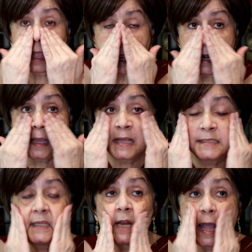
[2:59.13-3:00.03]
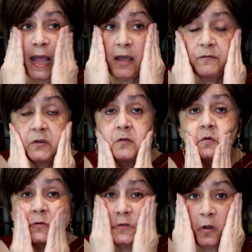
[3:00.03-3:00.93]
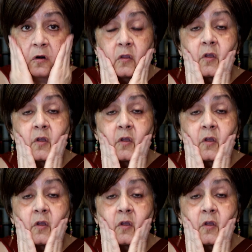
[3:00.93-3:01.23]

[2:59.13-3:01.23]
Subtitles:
And like I said, I have used all of